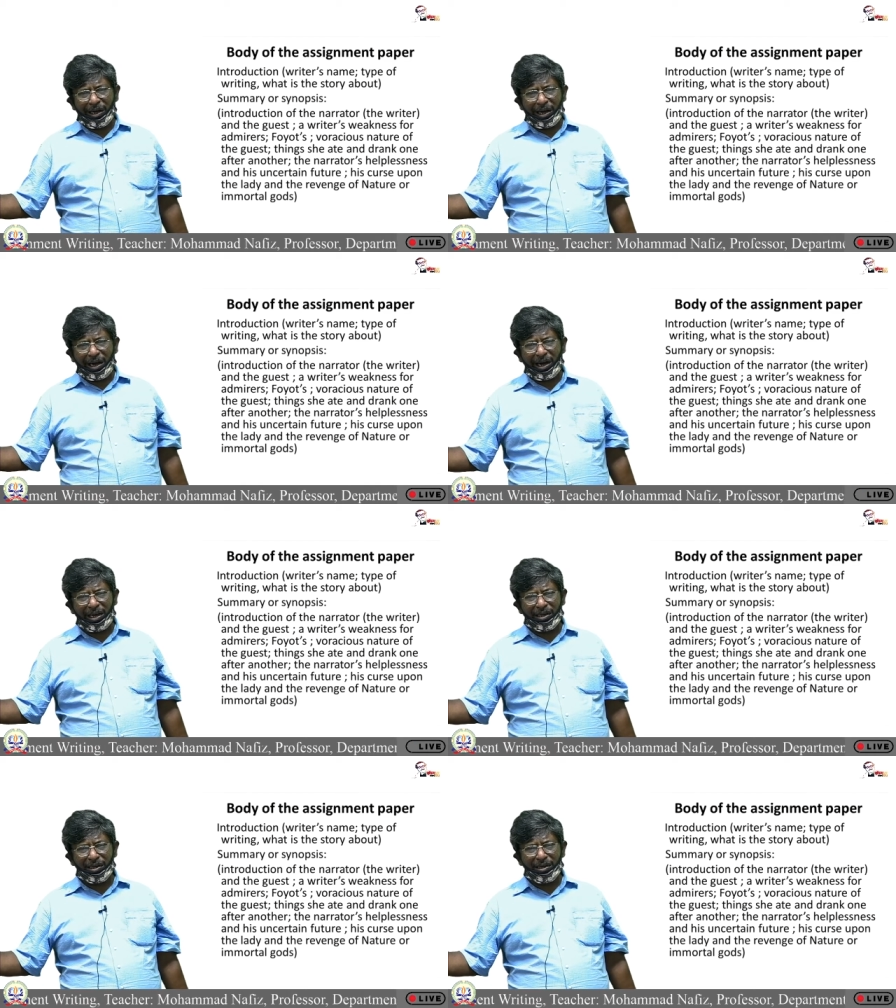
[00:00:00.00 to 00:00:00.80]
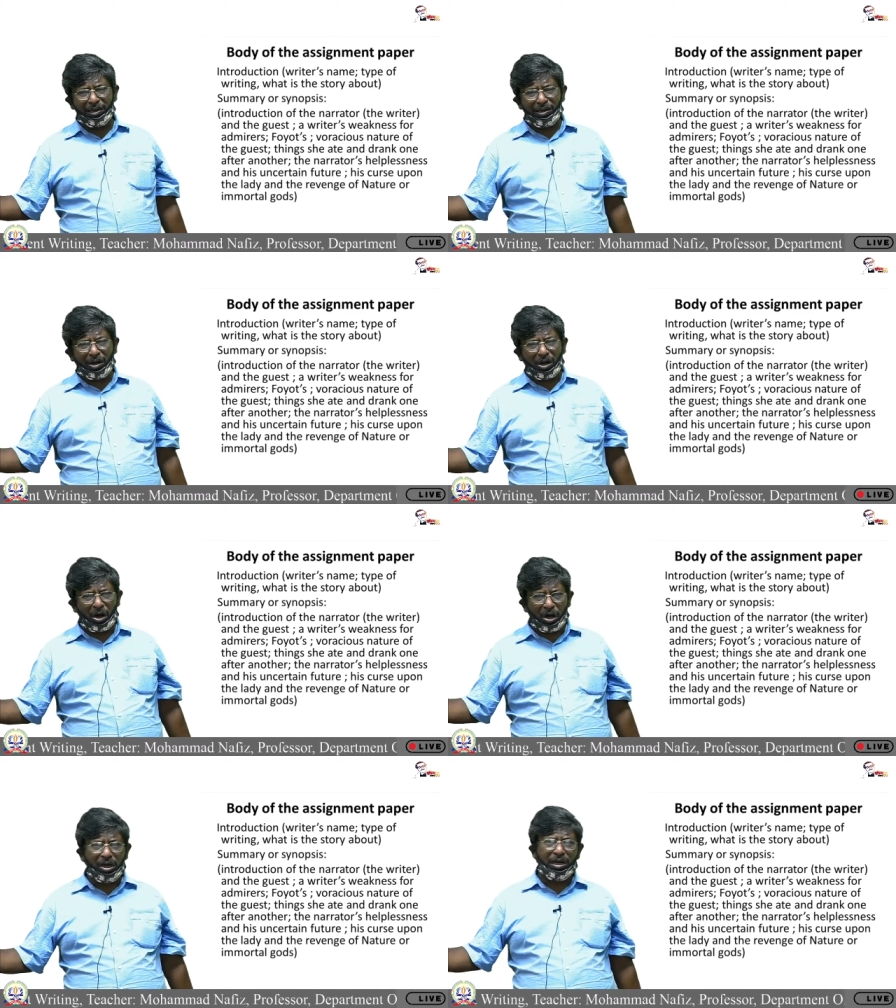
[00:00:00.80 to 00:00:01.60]
Her
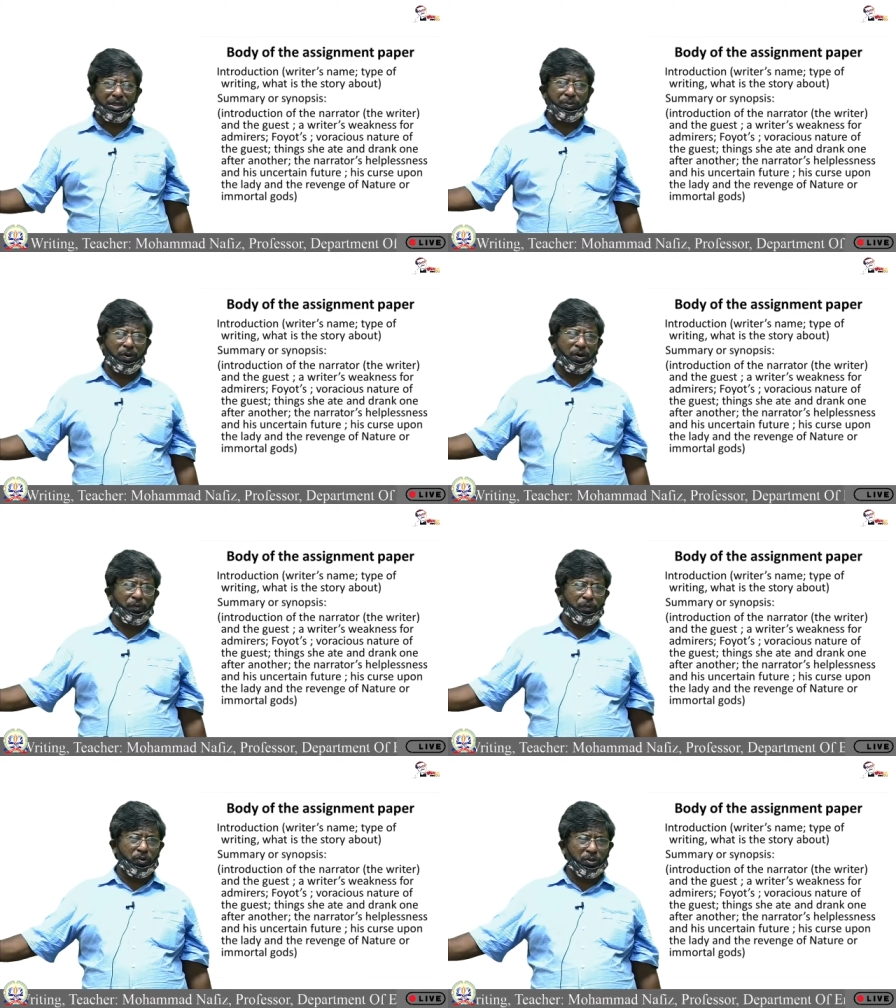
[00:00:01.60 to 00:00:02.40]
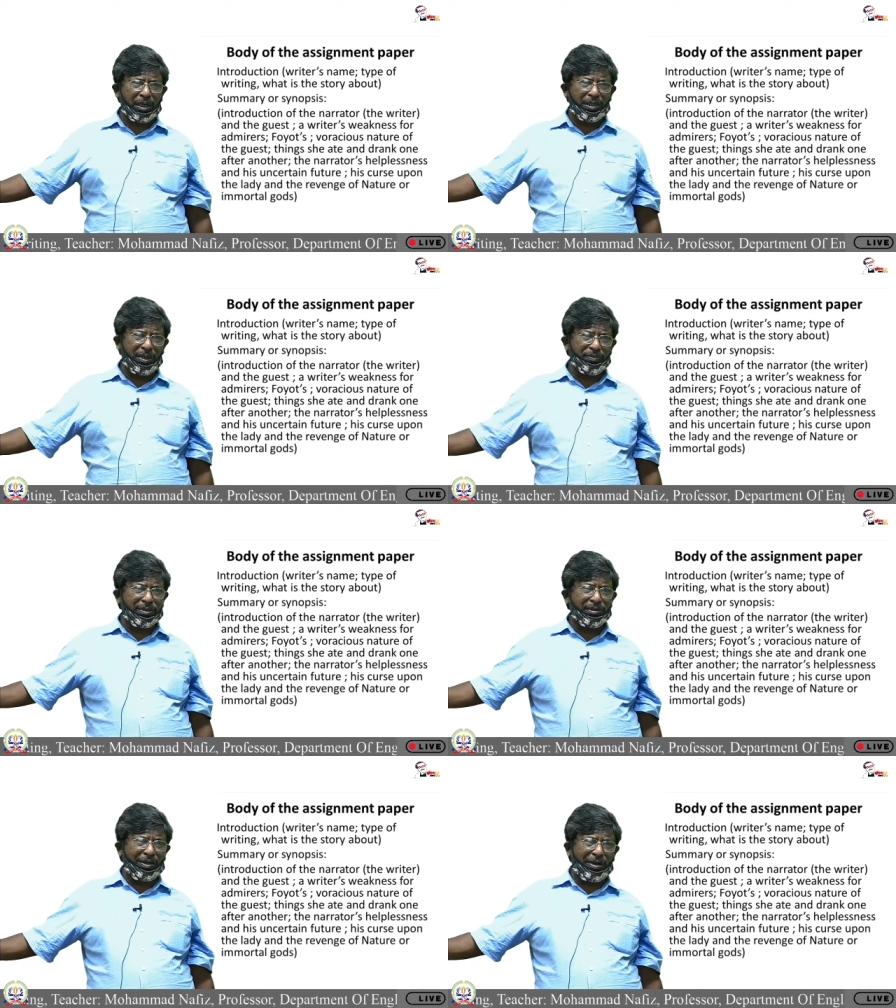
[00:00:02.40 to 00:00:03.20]
orders for food
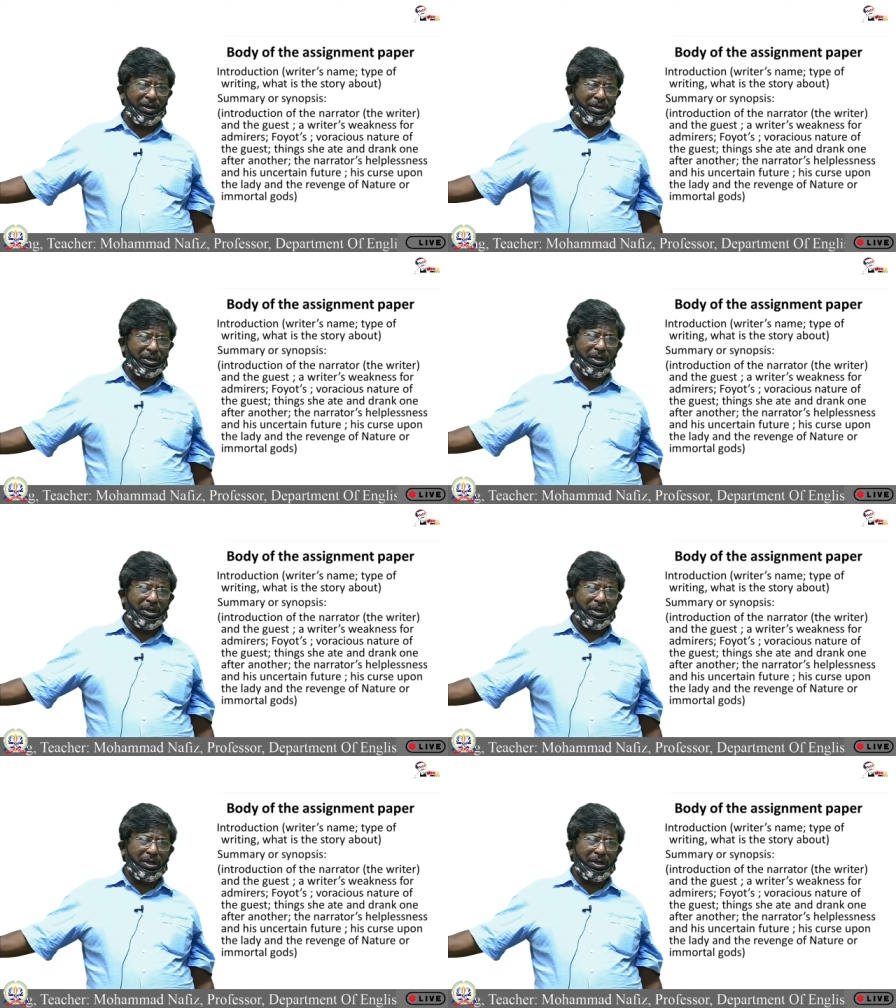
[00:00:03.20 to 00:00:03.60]
items or